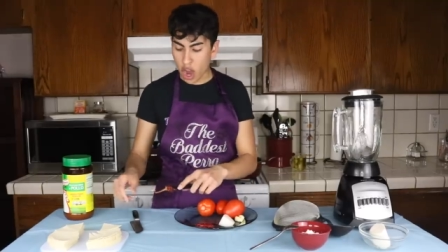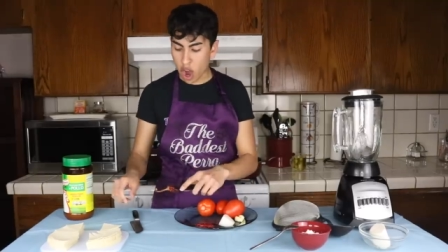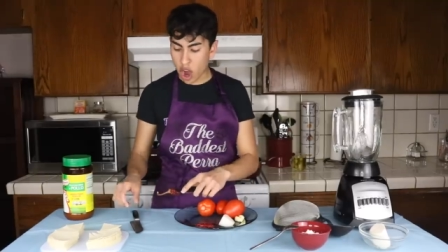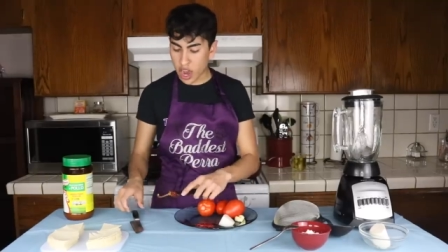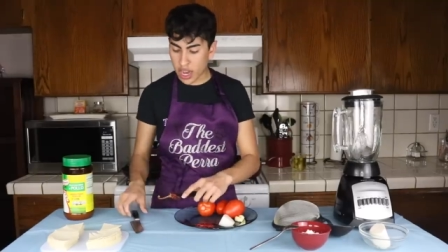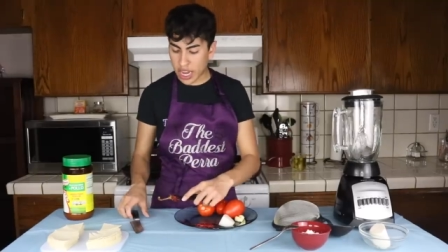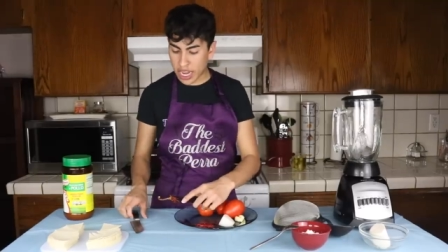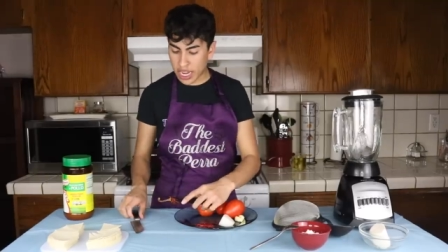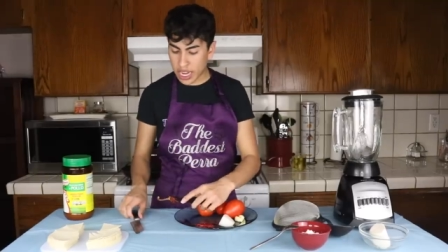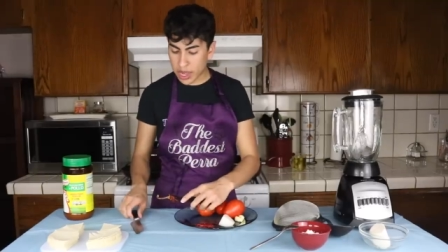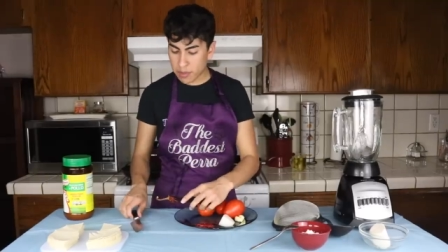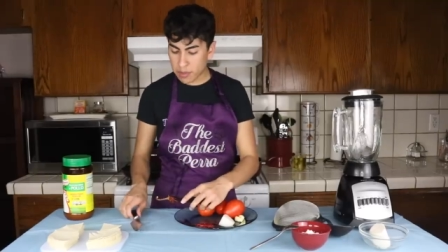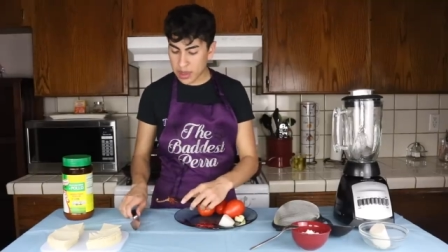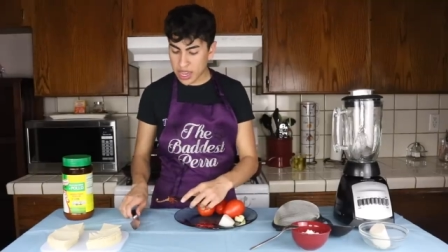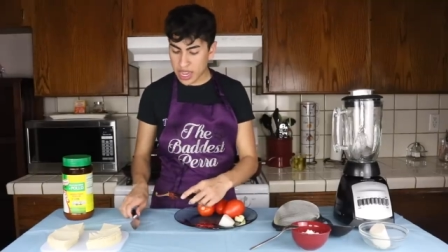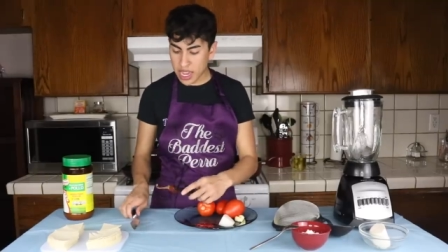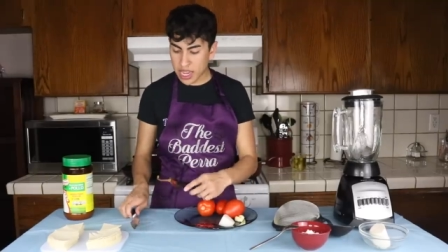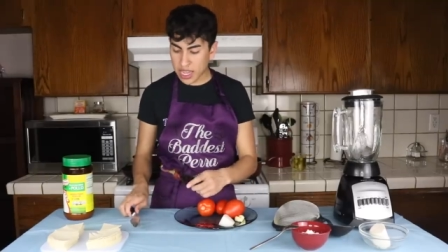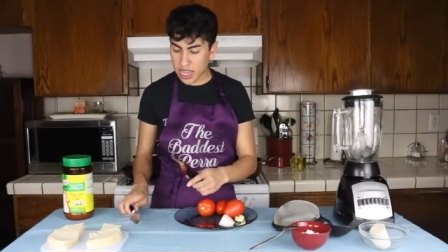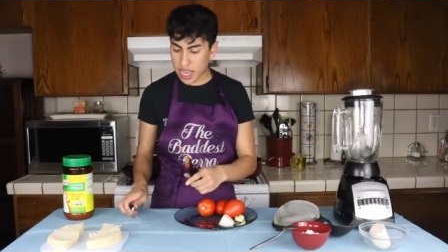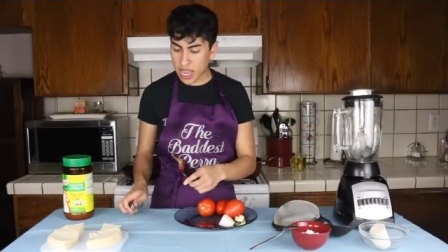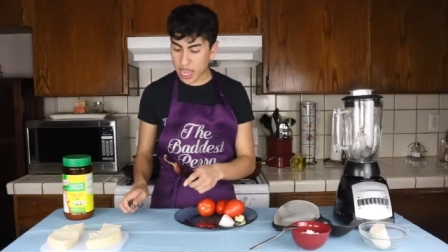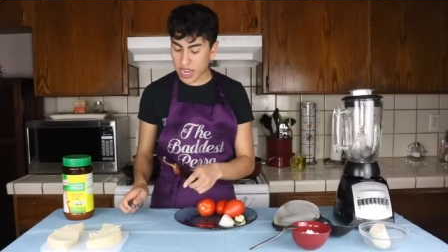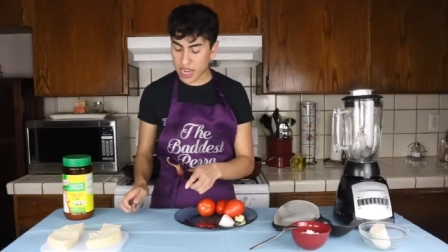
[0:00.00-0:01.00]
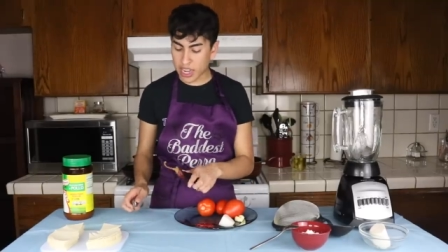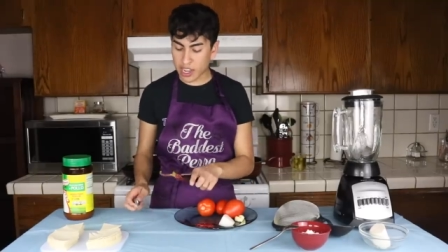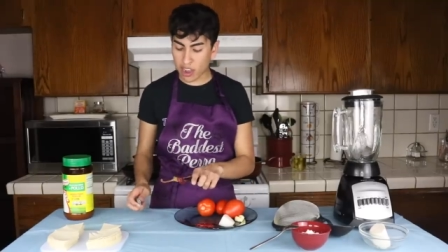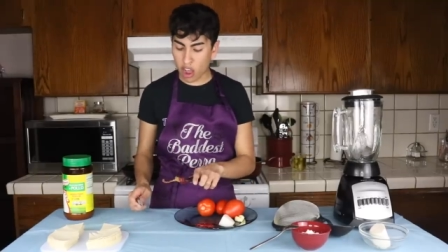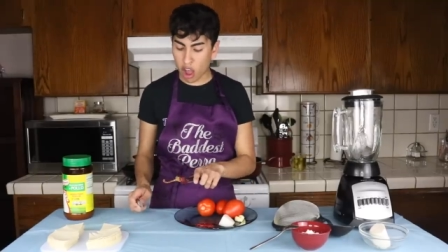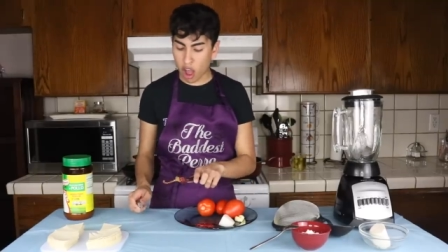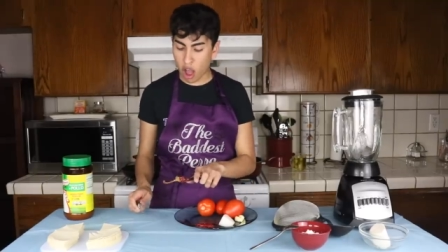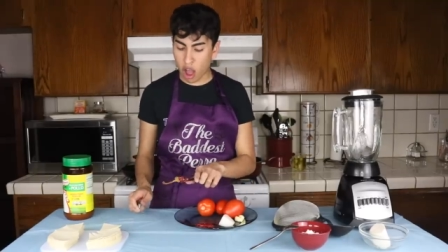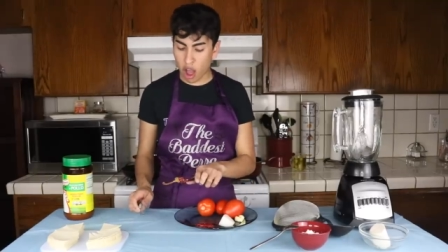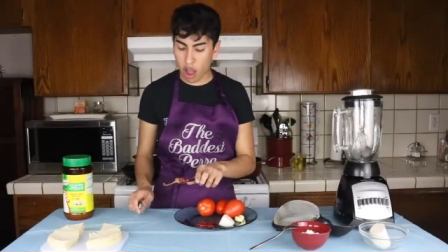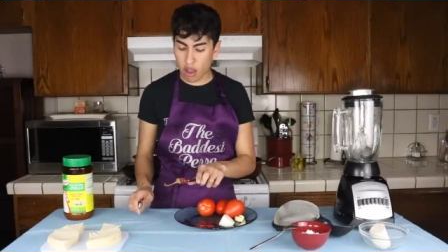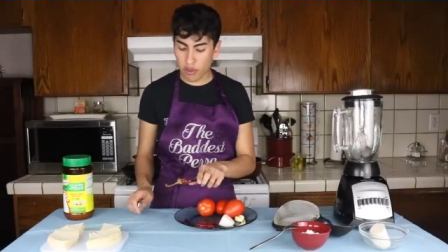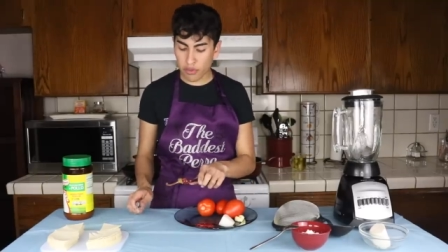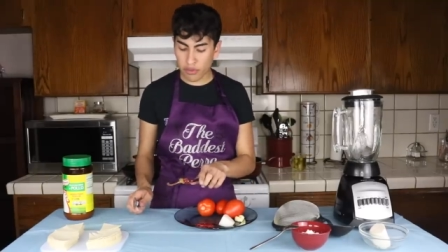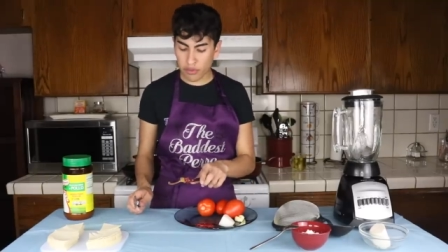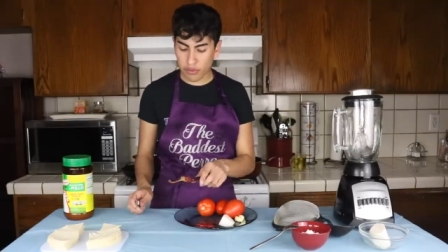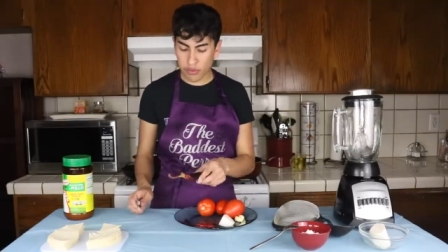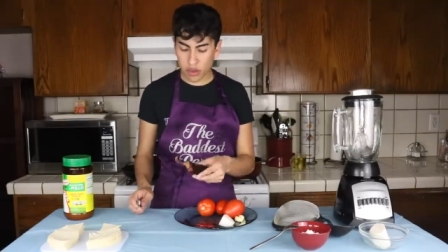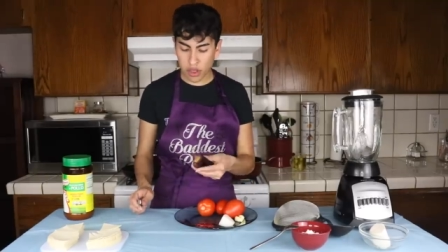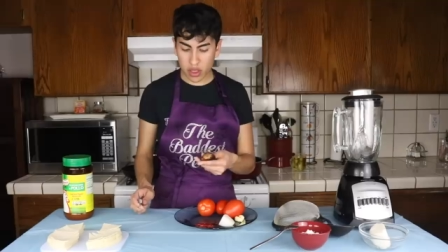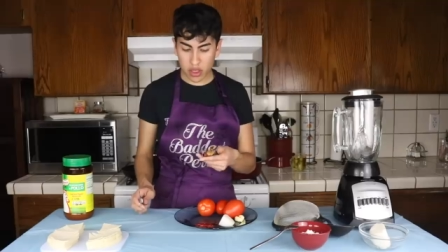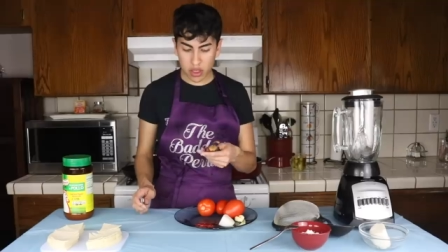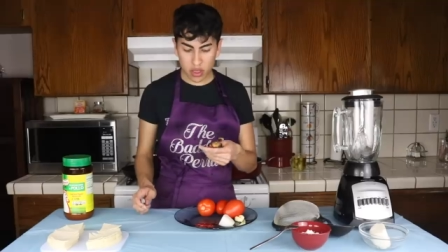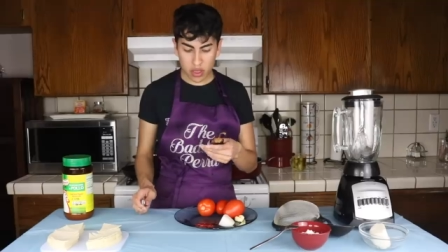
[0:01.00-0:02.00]
are gonna be cutting
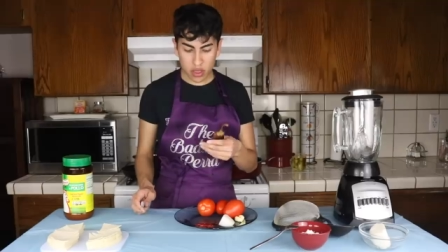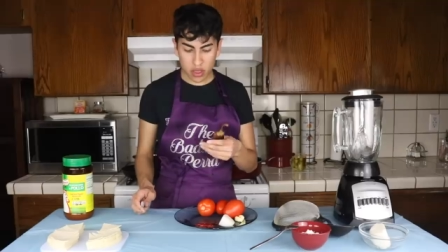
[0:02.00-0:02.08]
off